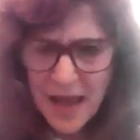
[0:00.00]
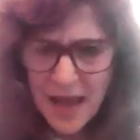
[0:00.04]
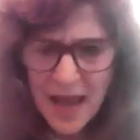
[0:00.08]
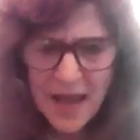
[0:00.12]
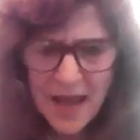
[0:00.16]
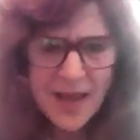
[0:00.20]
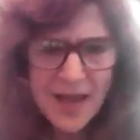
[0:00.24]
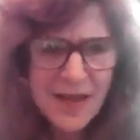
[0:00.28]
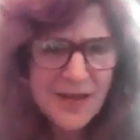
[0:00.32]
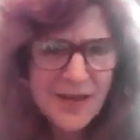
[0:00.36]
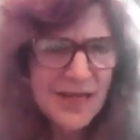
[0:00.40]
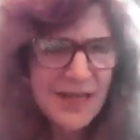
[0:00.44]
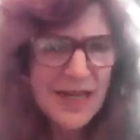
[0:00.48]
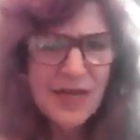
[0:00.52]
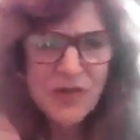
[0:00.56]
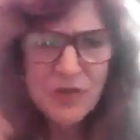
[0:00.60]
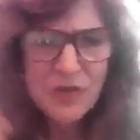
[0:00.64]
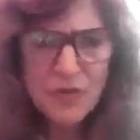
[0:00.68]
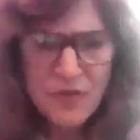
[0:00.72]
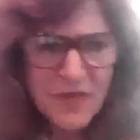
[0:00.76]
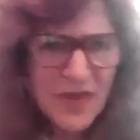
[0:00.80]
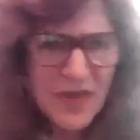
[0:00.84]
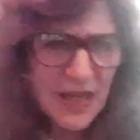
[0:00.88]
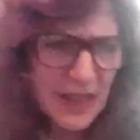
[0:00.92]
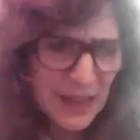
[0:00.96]
and
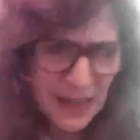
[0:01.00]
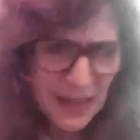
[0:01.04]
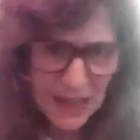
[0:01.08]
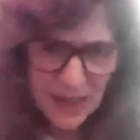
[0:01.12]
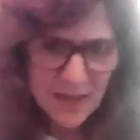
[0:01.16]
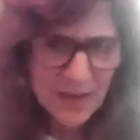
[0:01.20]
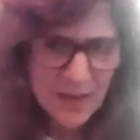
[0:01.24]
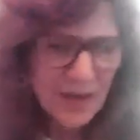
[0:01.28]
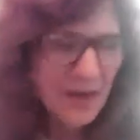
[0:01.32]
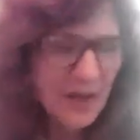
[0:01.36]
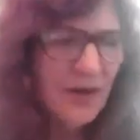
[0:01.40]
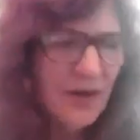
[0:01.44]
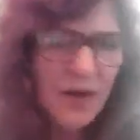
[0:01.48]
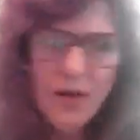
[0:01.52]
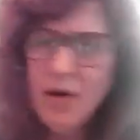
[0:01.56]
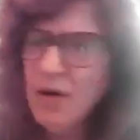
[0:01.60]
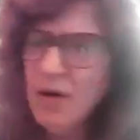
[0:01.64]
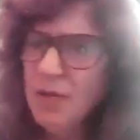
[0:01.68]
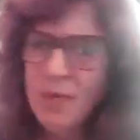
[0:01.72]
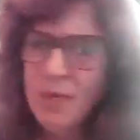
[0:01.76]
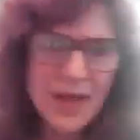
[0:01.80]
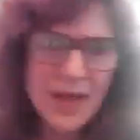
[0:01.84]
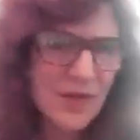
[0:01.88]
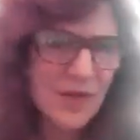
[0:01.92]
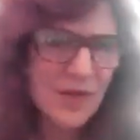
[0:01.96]
intervening,
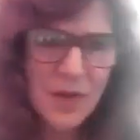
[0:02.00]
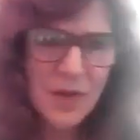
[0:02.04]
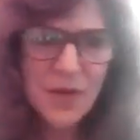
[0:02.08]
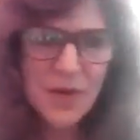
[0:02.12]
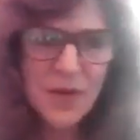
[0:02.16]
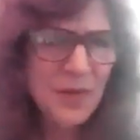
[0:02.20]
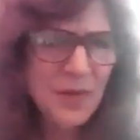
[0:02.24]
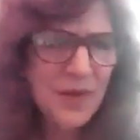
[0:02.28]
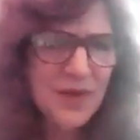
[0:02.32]
always,